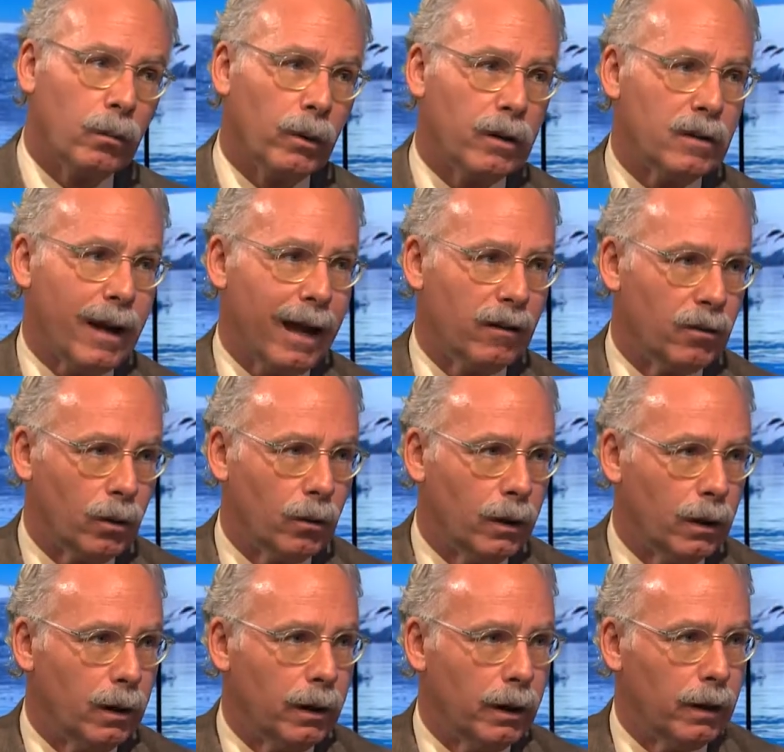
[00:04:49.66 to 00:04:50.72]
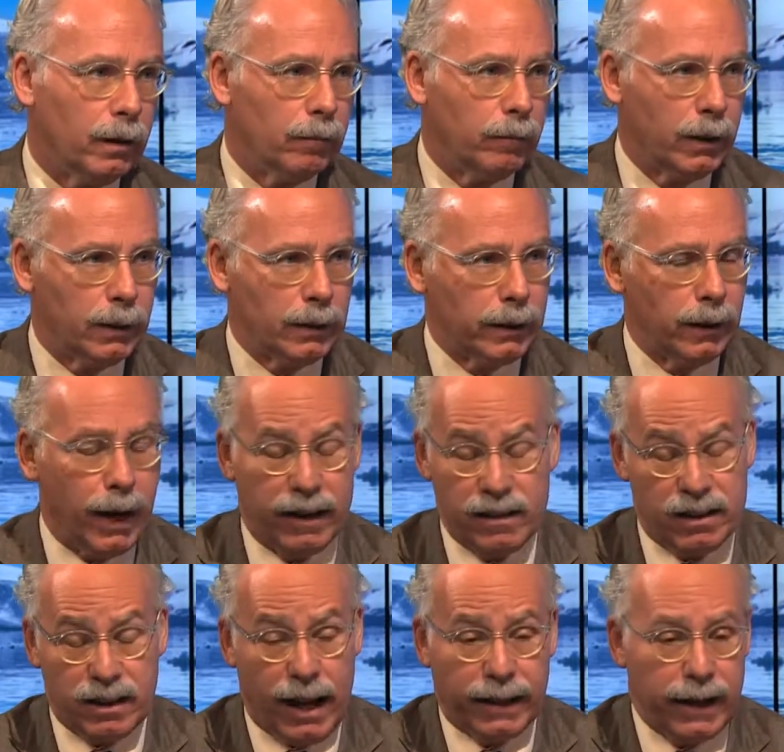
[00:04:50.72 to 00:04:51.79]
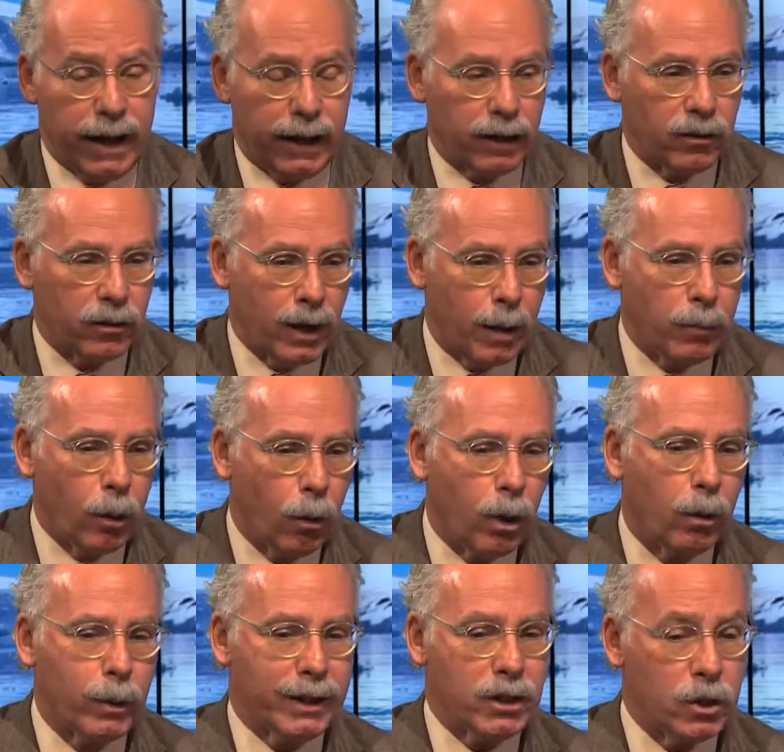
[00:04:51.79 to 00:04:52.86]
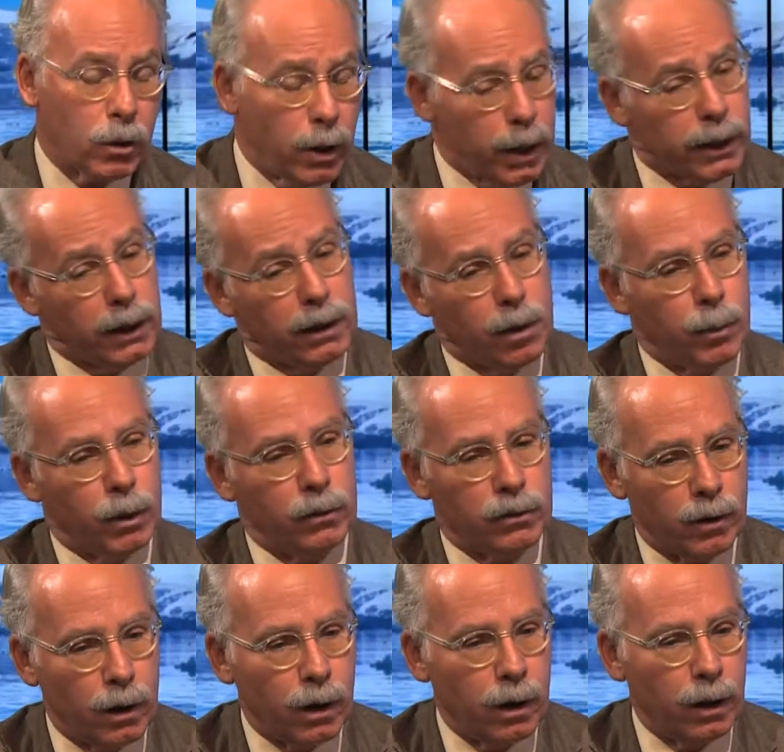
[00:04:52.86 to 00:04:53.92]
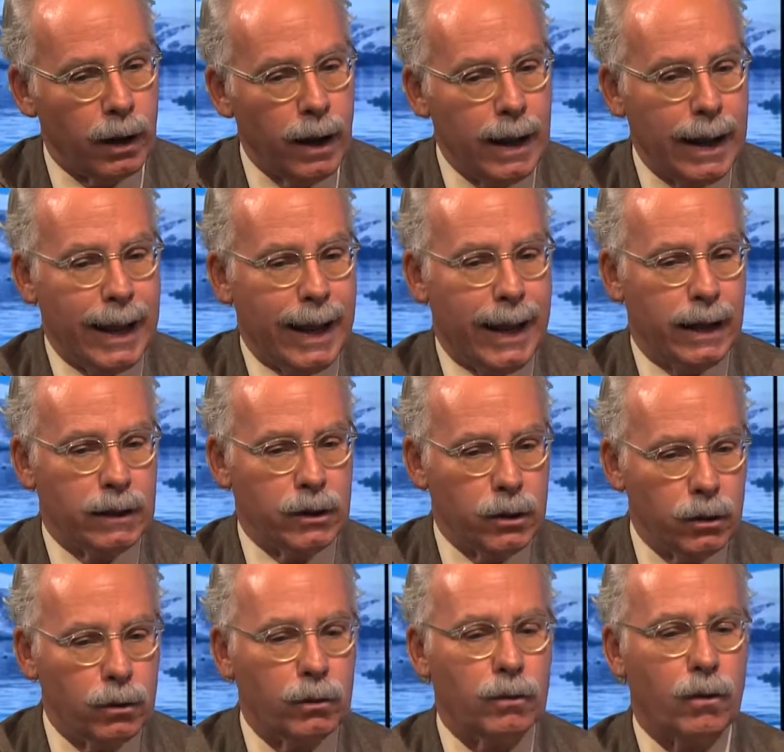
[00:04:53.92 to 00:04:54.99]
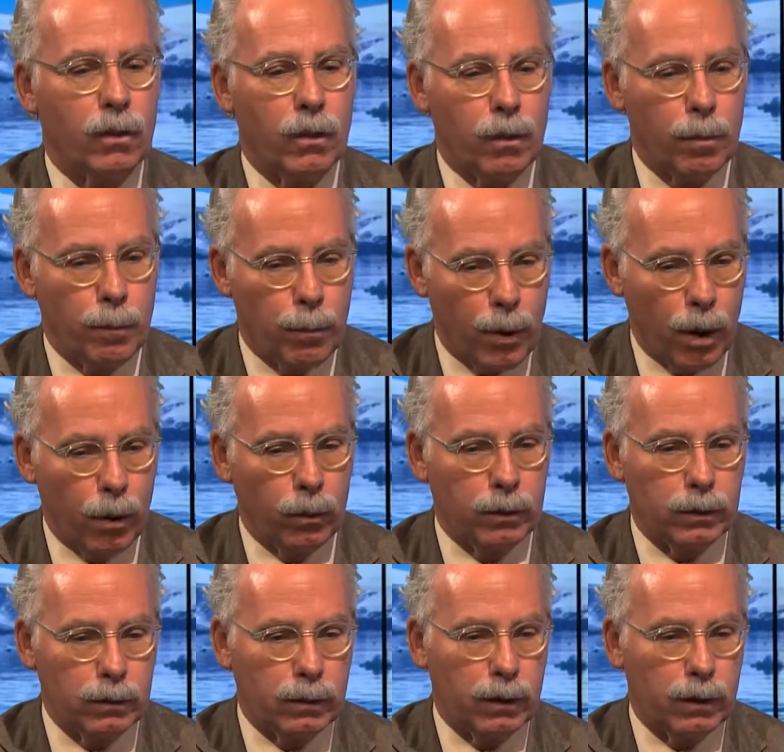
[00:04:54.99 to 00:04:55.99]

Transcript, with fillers: which as owner and, and leader, I just, I can't accept, or we can try and get the boat turned and use the boat,